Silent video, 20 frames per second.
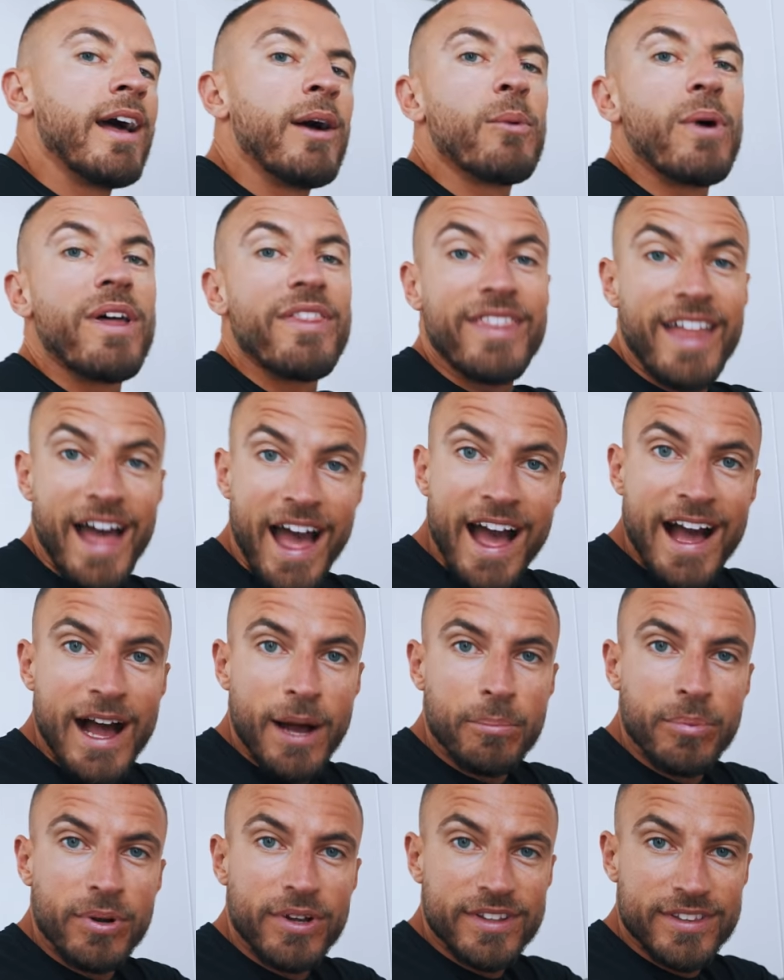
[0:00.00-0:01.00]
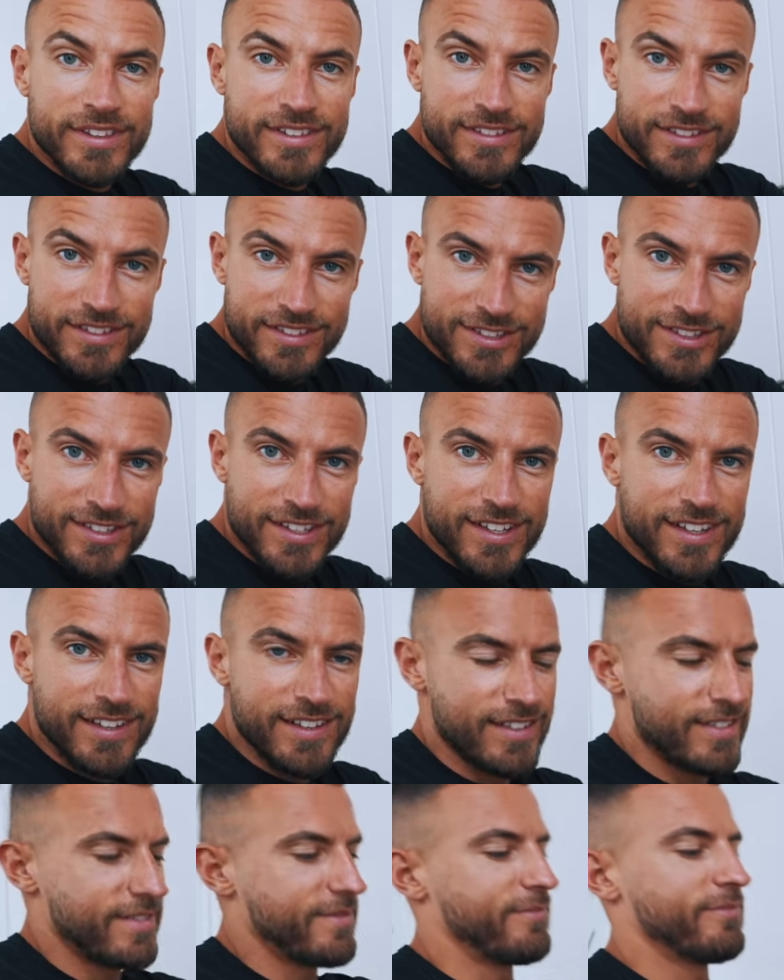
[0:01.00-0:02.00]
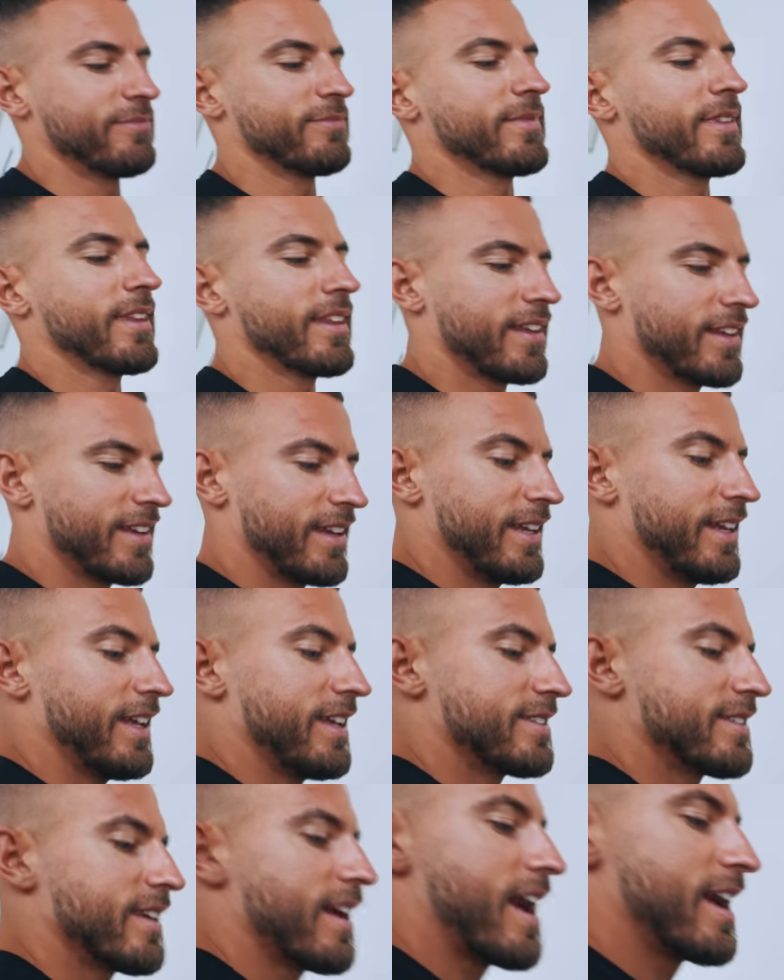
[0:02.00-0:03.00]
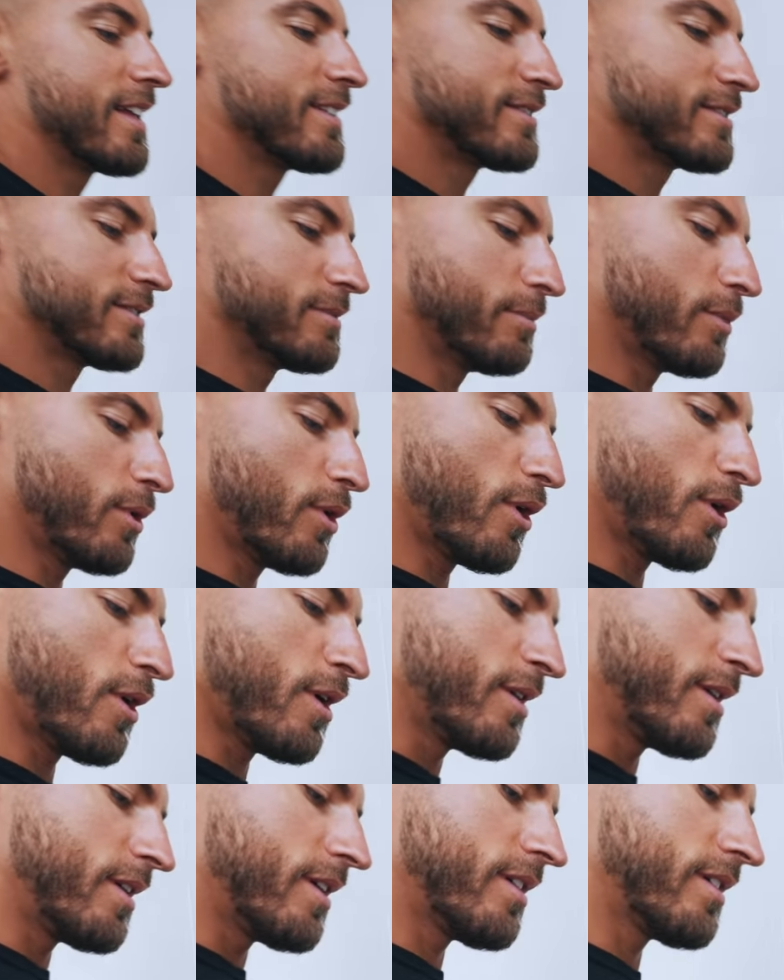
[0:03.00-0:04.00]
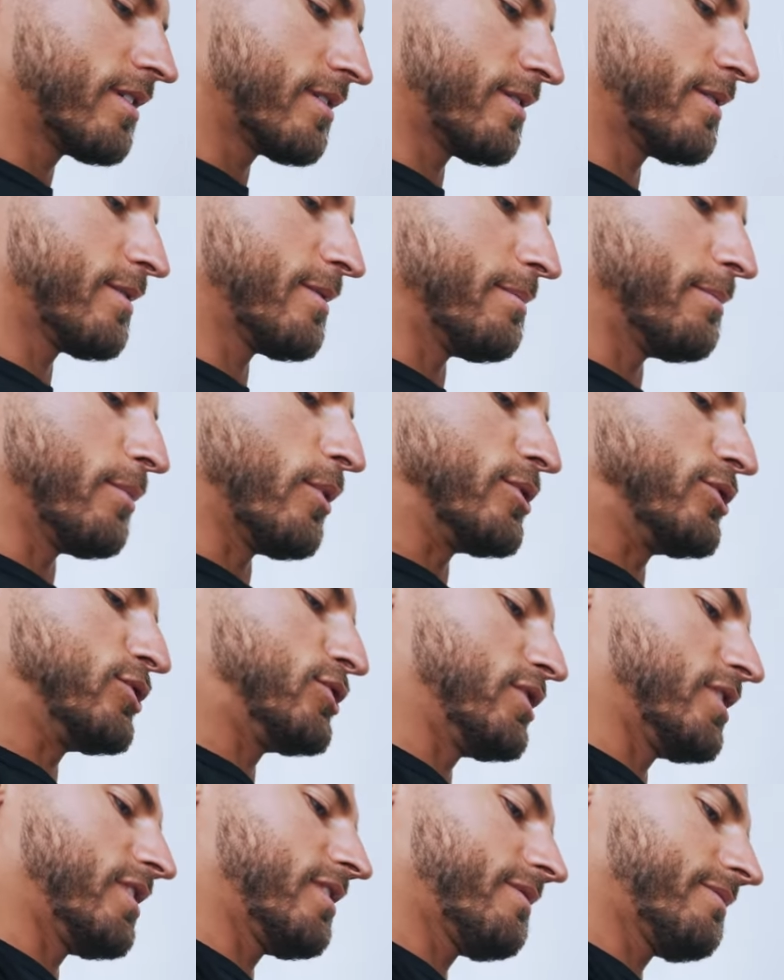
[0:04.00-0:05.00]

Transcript: When that happens, you need to add some more moisture.